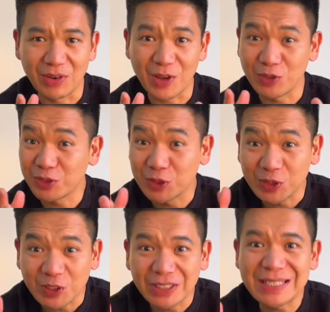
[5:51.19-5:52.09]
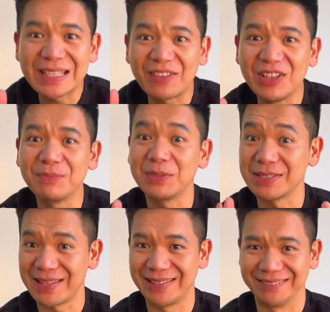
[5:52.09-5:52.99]
around
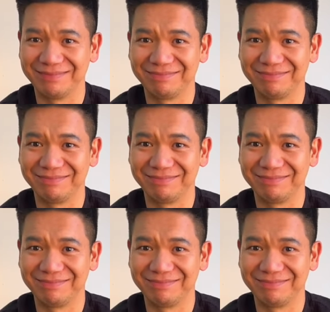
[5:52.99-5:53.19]
37%.